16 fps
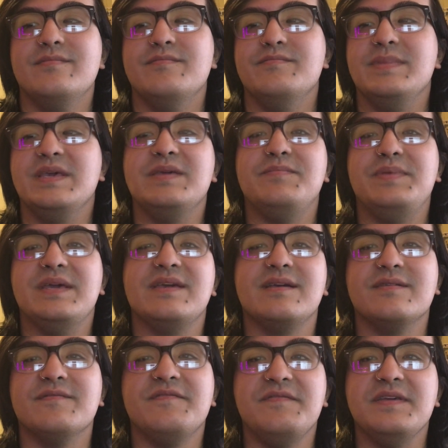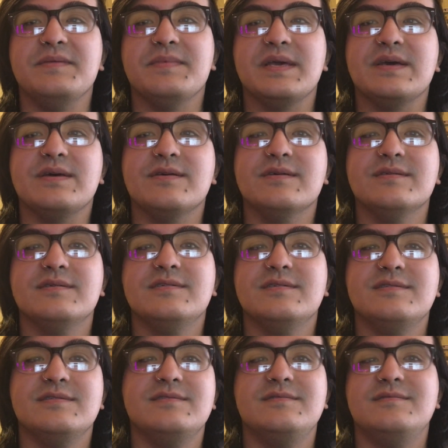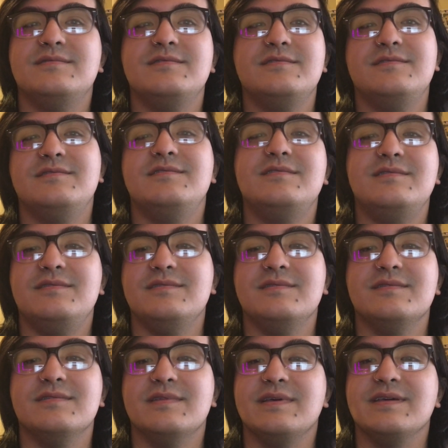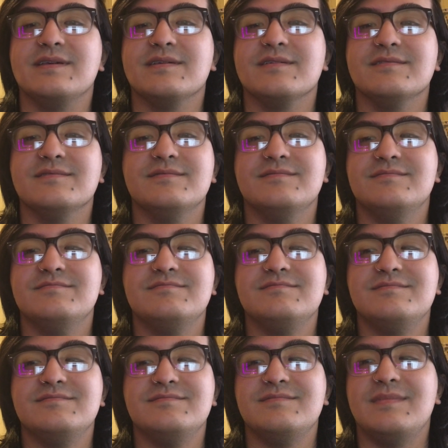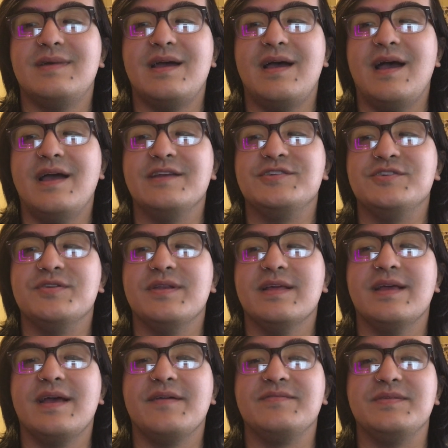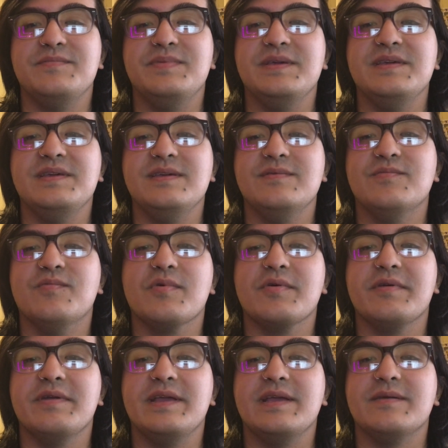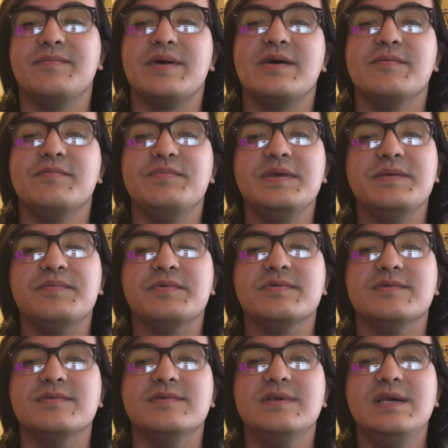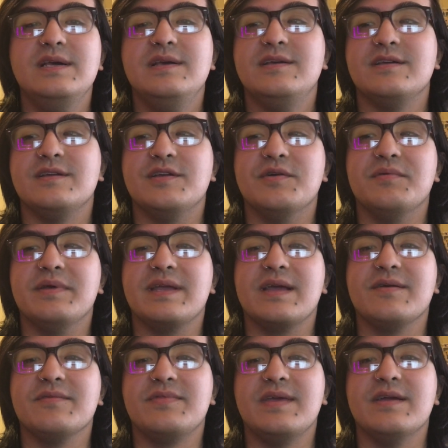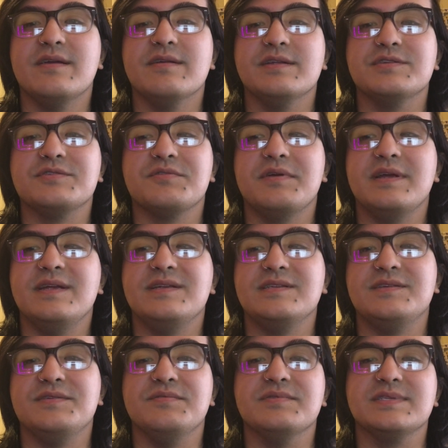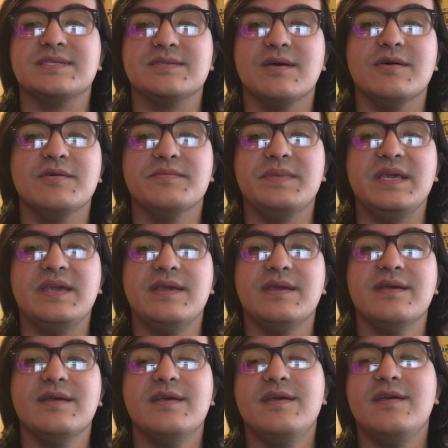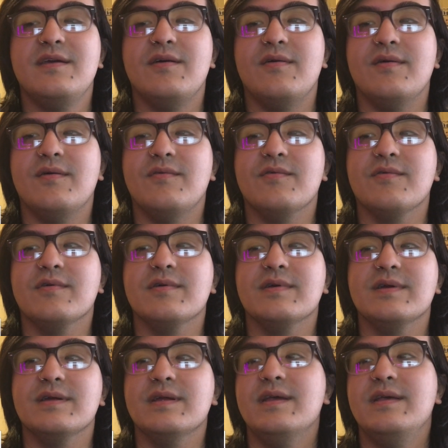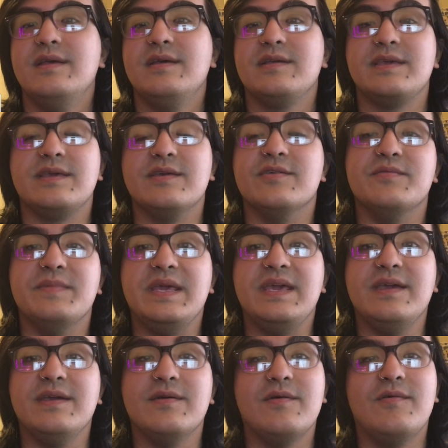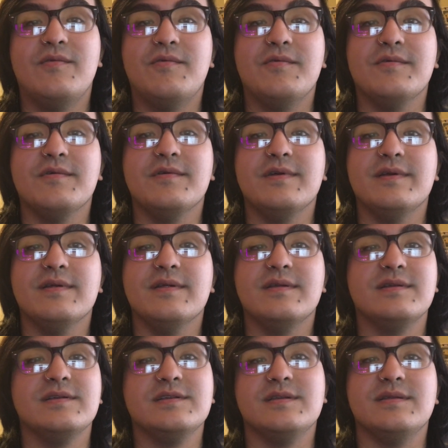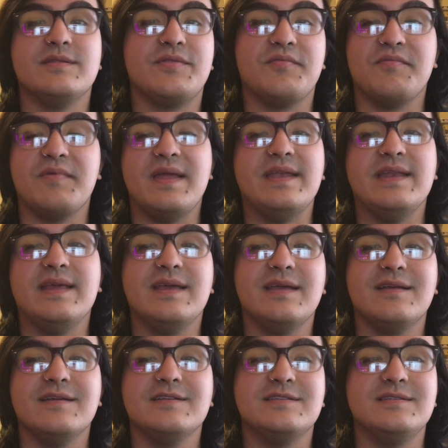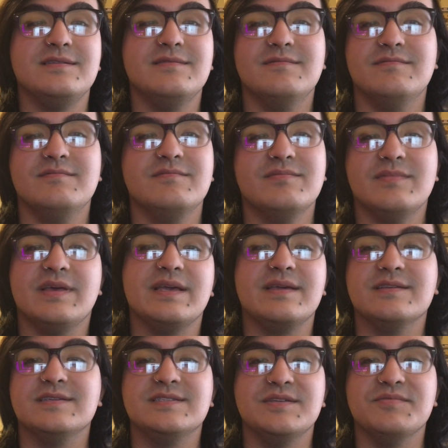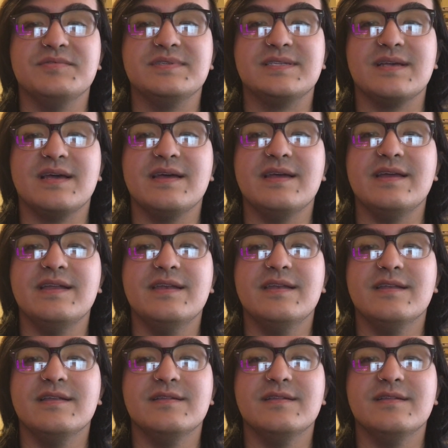me being a female, like, I shouldn't have to be worrying about people going out there and trying to assault me or kill me or threatening like suicide.